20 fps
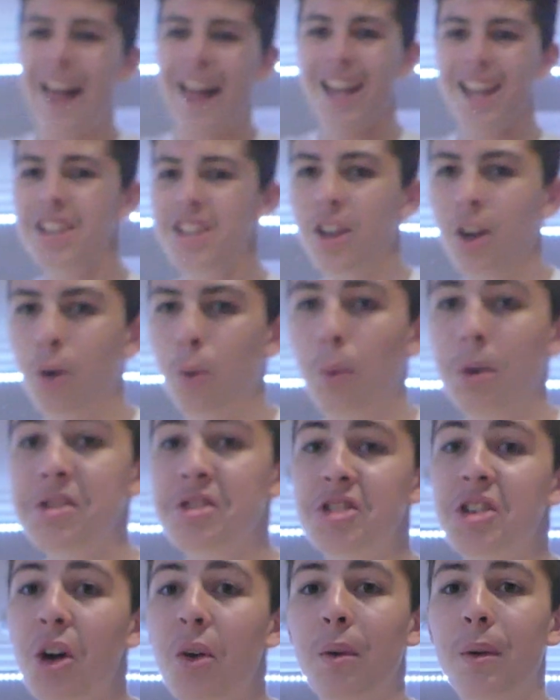Hey yo,
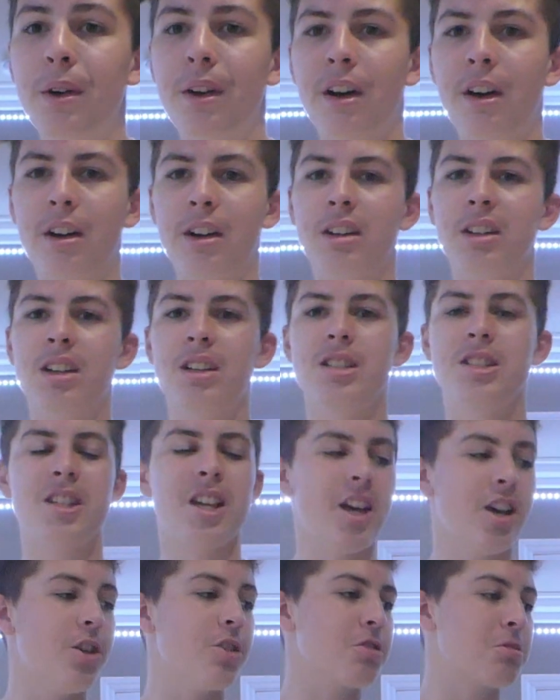what's going on guys?
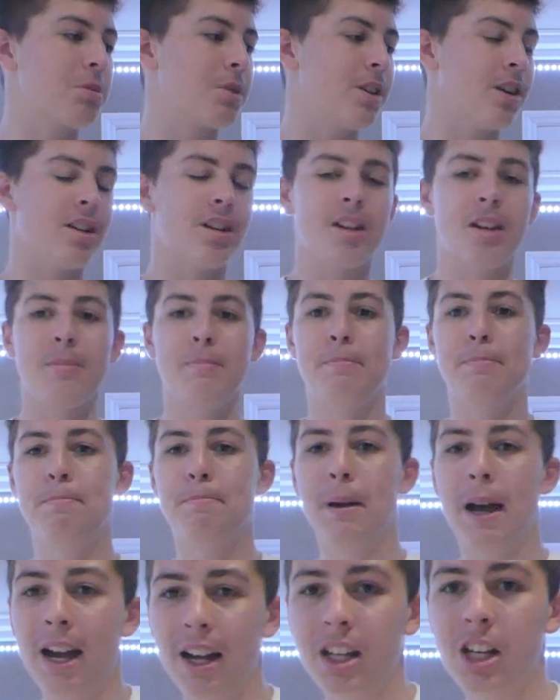EM Aquatics
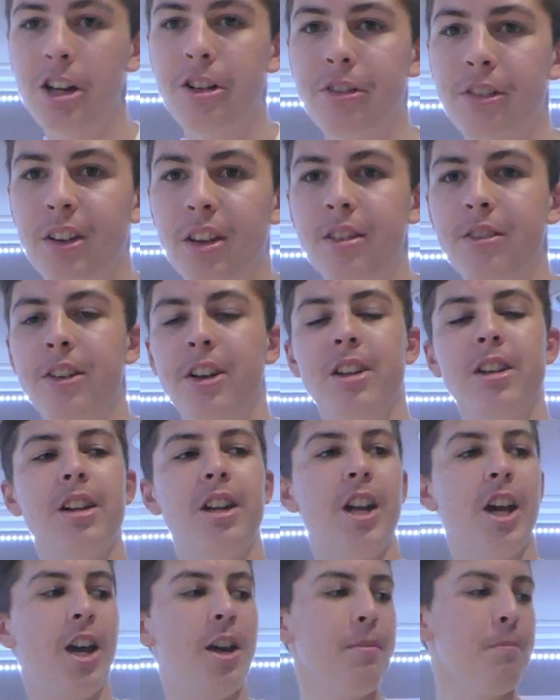back here for another video
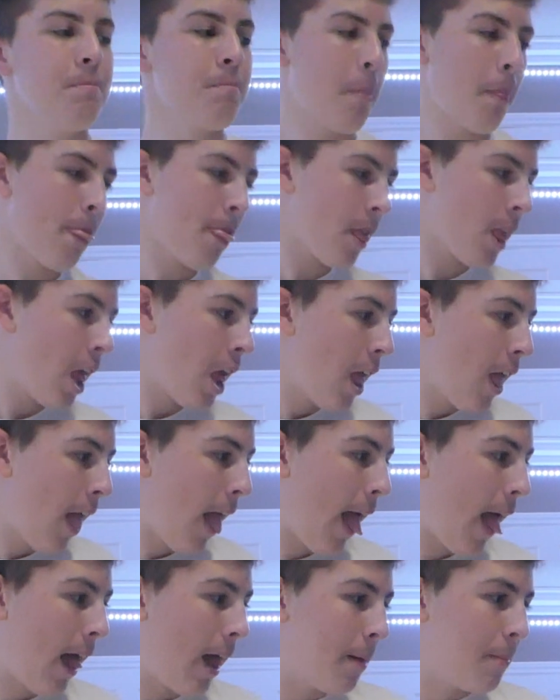today.
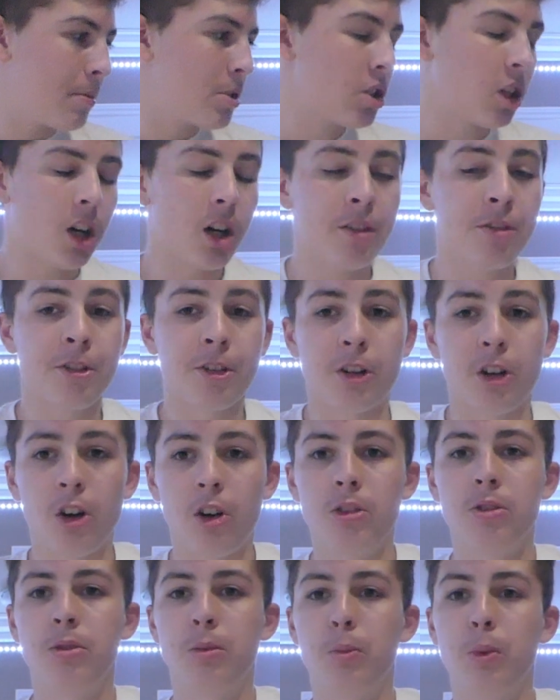Um, sorry for
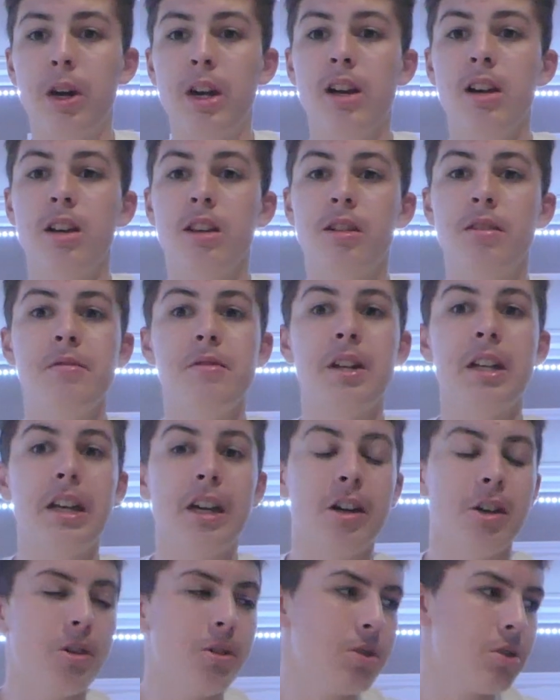all the wait in the
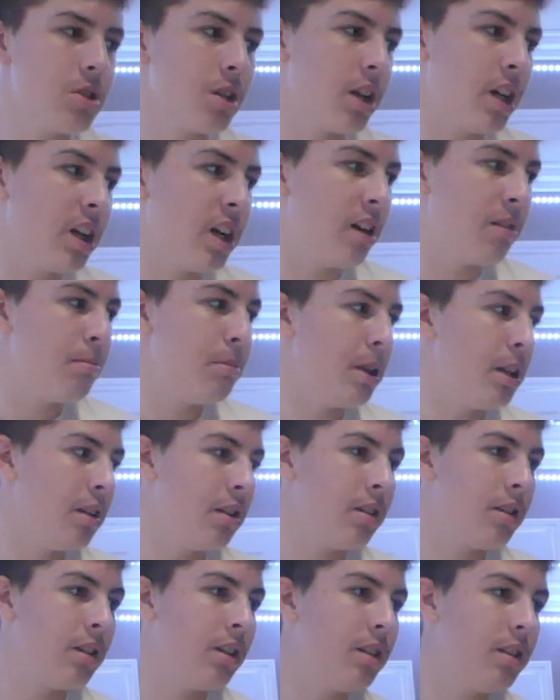videos. I have
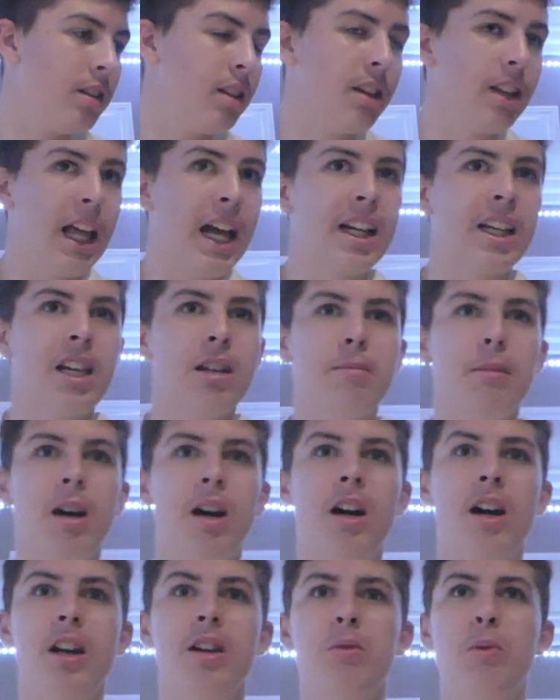been lacking
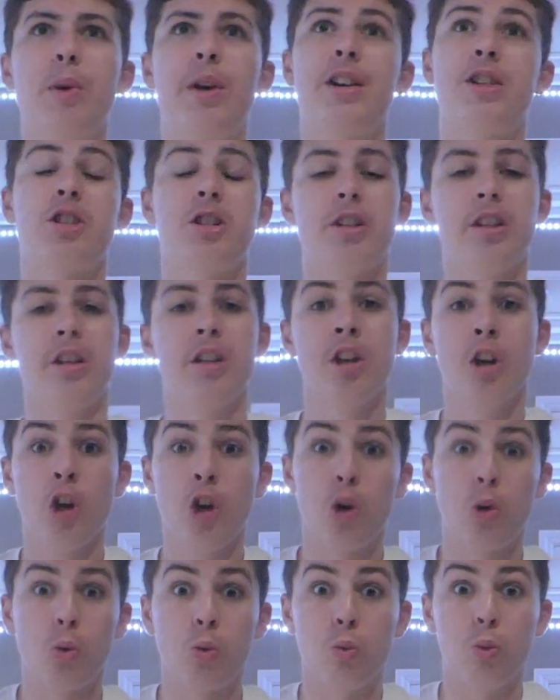behind. Well, actually,
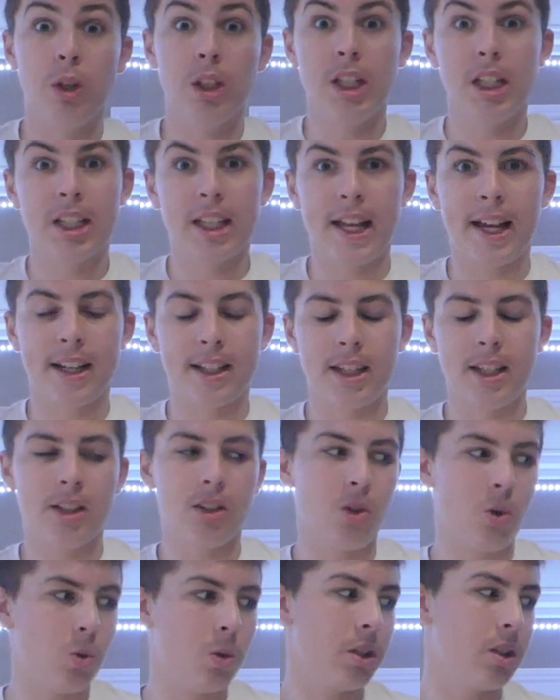really lacking.
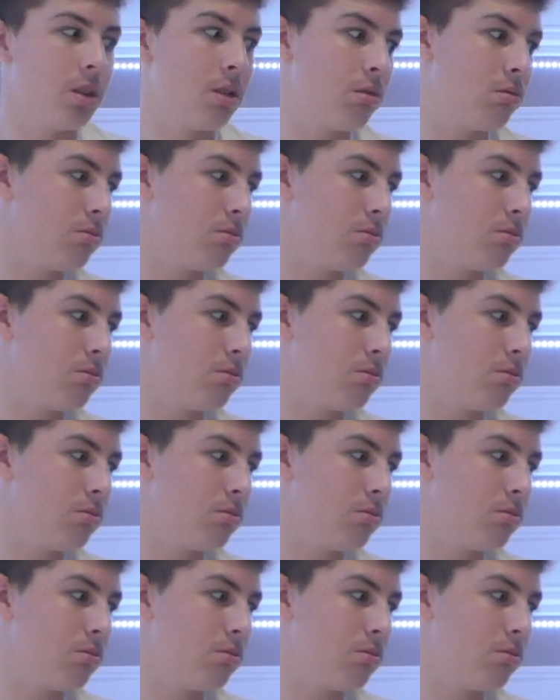Holy...